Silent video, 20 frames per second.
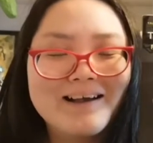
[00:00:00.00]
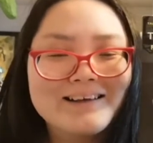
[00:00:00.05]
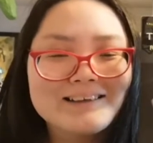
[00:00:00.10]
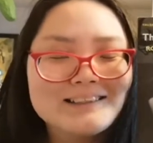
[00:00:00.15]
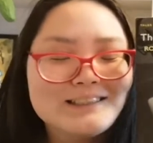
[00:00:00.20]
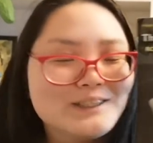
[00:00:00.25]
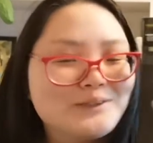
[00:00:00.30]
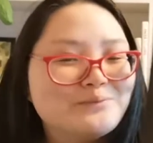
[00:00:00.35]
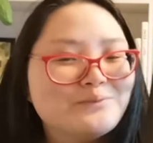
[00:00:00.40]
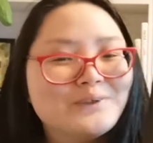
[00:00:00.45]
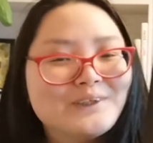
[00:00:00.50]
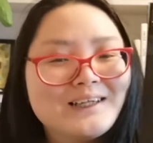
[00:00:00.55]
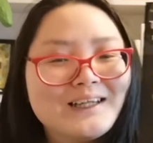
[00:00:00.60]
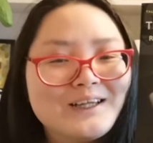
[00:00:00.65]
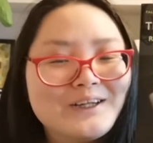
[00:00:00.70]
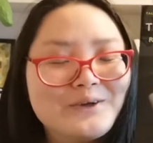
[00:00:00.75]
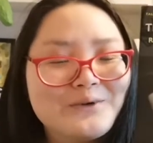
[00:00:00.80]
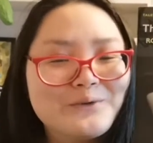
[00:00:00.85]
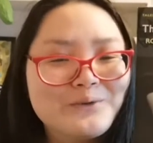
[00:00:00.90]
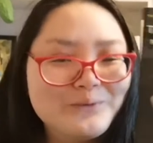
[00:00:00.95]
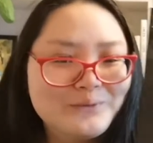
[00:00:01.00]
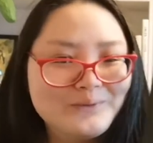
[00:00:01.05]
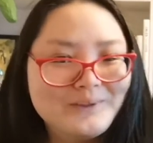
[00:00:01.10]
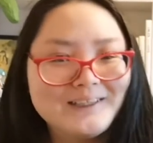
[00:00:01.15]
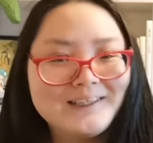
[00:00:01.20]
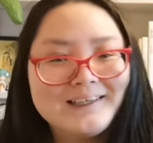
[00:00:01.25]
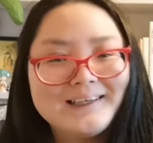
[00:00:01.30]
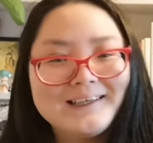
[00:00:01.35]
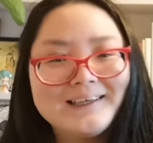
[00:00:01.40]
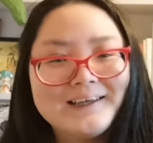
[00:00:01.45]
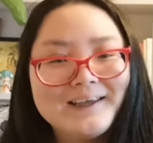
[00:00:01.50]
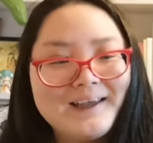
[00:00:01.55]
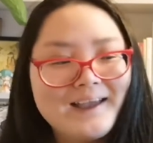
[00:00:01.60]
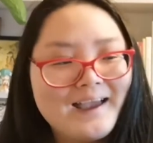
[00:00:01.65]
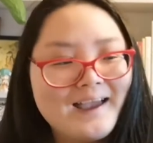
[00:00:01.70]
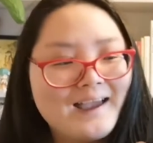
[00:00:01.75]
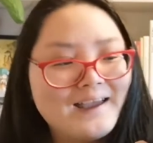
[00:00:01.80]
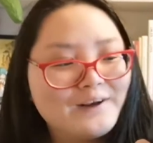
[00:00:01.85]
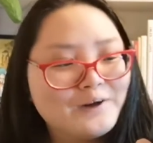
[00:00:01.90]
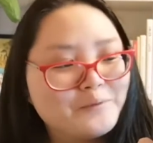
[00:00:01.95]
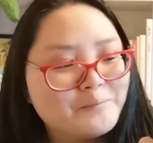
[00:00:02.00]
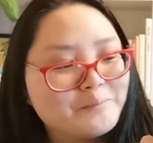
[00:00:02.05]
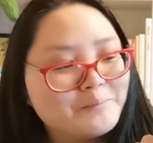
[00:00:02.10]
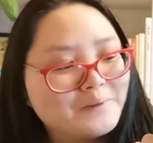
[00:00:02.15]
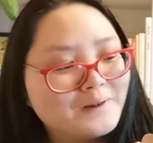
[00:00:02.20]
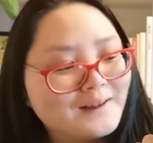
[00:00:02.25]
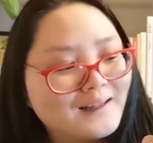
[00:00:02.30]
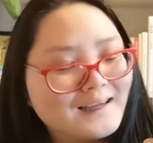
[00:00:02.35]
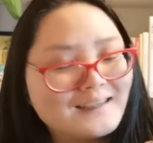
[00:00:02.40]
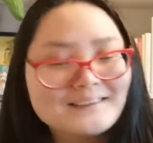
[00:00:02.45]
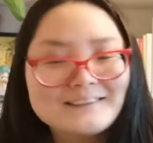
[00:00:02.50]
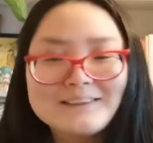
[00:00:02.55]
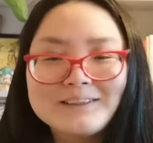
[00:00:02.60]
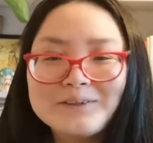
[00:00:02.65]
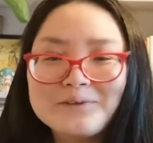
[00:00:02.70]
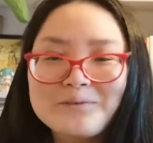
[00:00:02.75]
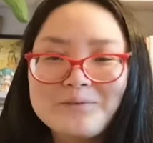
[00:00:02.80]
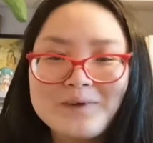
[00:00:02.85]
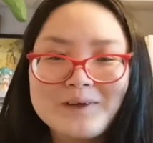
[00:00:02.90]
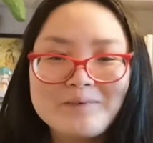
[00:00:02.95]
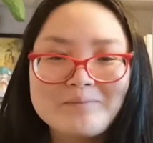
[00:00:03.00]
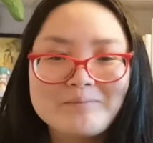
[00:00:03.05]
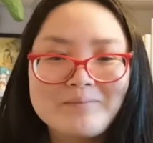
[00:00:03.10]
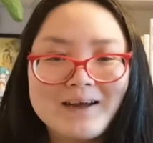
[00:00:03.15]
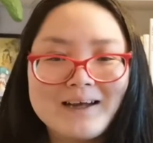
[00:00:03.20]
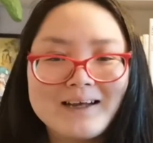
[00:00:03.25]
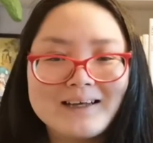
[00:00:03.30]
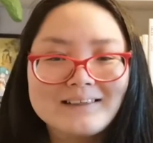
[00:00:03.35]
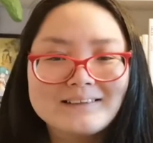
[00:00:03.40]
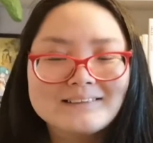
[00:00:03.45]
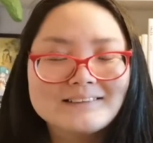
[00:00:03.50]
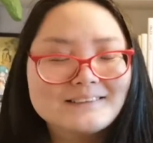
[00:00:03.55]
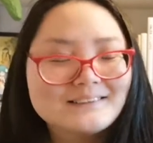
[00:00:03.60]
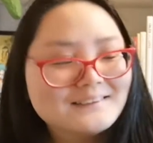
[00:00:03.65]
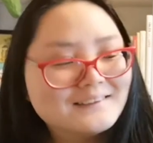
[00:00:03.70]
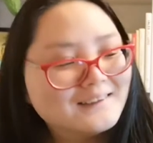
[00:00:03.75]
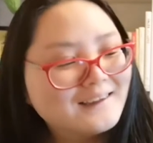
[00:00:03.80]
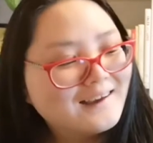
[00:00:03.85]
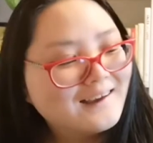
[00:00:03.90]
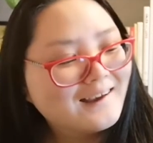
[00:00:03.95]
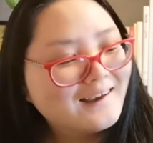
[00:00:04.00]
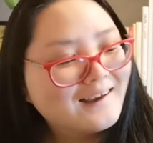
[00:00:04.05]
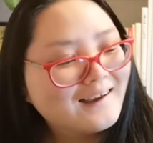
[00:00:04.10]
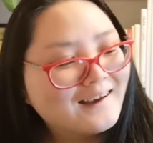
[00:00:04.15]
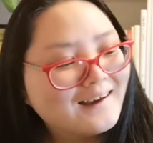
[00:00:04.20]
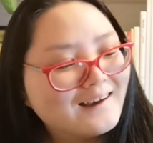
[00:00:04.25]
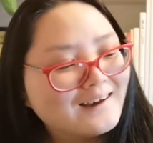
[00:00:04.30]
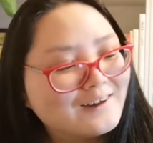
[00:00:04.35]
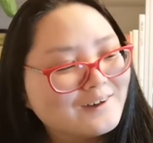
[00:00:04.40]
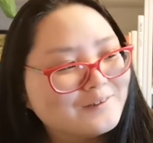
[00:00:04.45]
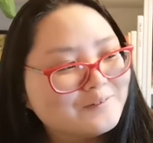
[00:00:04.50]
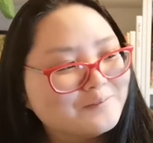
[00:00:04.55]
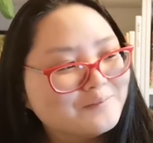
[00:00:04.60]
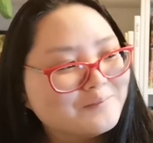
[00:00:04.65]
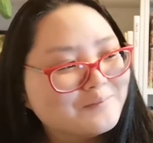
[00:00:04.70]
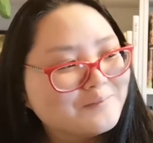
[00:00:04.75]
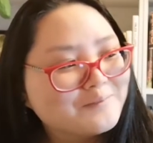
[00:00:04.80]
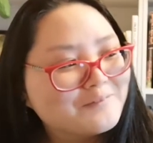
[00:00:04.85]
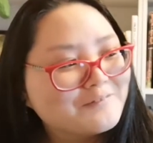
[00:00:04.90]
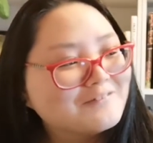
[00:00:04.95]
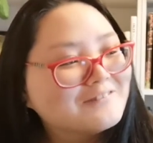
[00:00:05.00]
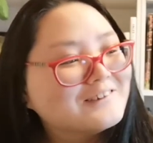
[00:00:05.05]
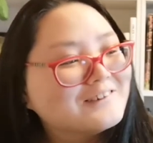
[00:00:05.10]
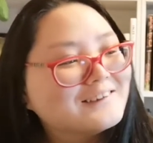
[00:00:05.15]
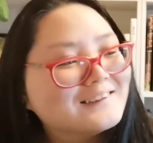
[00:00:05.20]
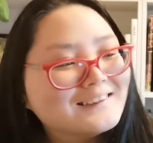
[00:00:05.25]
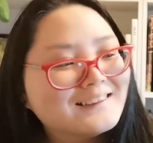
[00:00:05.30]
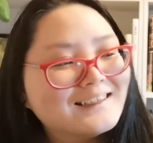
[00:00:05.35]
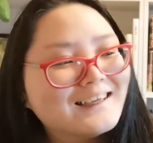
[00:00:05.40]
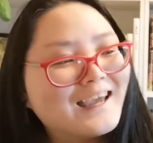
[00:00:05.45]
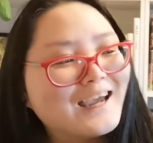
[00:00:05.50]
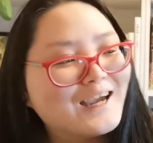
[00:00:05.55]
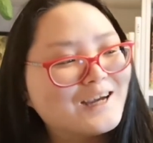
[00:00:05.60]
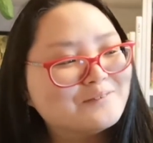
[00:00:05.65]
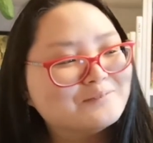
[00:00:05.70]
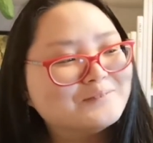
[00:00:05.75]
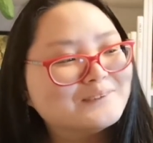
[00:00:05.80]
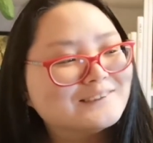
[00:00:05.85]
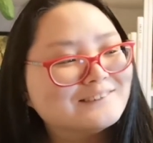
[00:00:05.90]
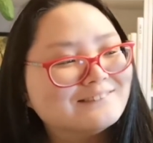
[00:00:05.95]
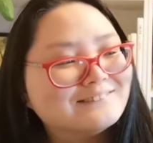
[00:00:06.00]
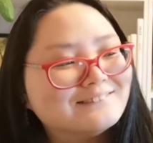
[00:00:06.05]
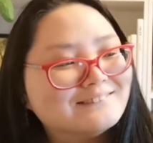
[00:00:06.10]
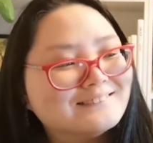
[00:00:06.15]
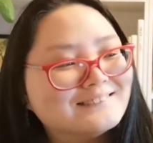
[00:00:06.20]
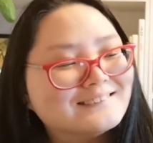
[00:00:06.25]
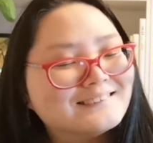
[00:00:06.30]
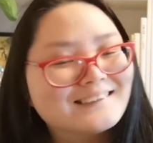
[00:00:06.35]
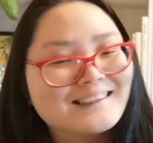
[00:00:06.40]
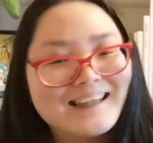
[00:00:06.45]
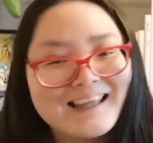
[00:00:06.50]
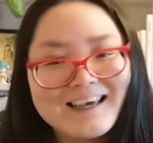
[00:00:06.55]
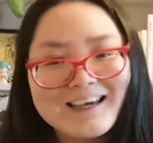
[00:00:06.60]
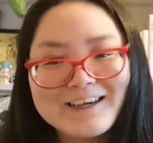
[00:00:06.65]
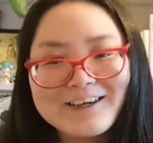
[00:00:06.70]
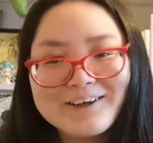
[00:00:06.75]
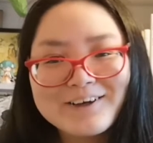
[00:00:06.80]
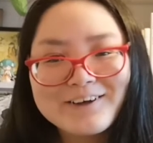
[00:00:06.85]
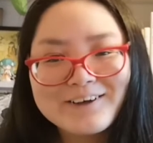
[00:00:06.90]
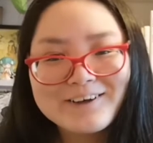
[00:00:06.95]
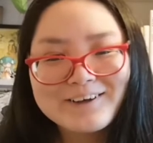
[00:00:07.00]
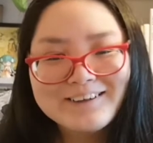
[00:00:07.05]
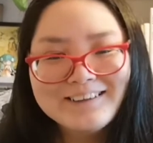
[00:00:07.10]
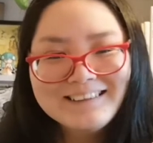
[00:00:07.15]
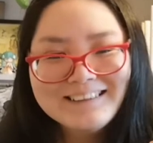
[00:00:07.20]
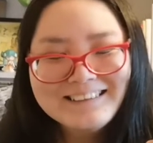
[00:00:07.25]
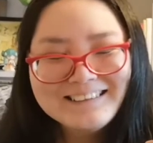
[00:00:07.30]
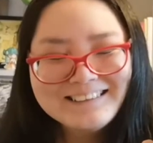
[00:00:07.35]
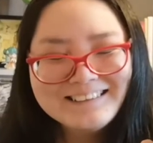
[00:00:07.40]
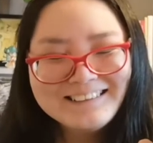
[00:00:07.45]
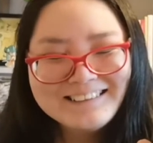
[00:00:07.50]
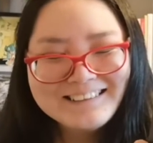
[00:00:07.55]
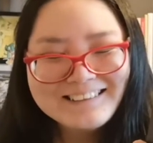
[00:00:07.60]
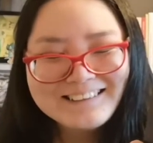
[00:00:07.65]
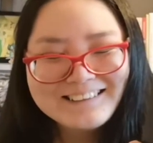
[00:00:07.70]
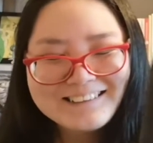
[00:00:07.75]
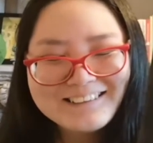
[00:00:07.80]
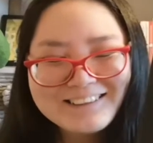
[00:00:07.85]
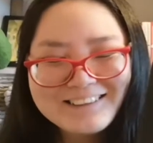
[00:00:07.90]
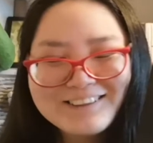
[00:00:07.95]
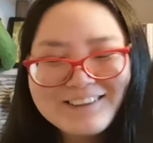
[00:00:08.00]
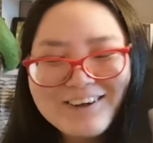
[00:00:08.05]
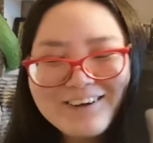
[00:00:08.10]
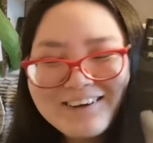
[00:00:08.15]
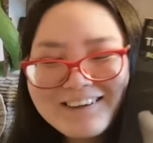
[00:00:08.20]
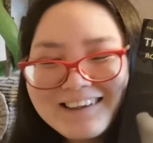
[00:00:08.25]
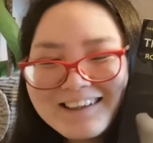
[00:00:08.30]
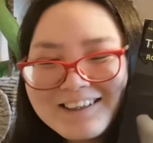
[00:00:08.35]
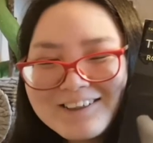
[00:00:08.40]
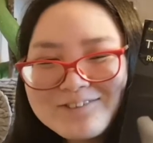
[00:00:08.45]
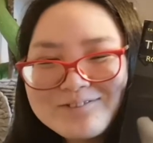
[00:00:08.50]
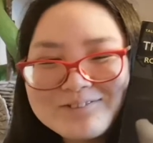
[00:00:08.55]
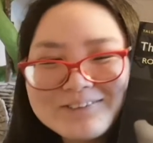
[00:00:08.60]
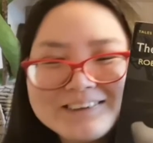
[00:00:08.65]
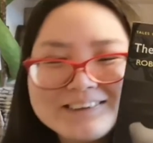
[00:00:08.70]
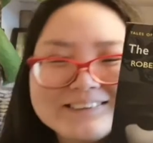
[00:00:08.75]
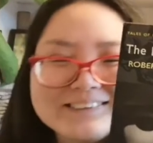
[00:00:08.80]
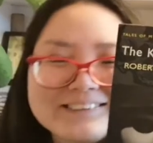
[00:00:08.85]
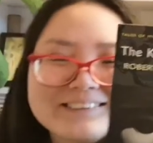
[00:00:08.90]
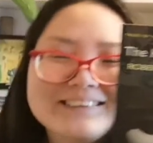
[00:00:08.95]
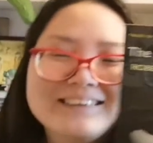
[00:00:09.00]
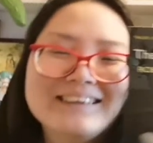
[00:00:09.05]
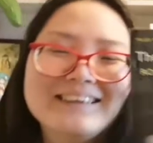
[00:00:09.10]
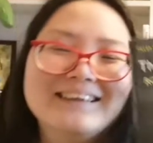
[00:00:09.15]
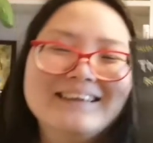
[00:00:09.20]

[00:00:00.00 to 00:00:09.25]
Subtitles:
someone in a hoodie in a plastic white mask. Really captures that Gothic feel.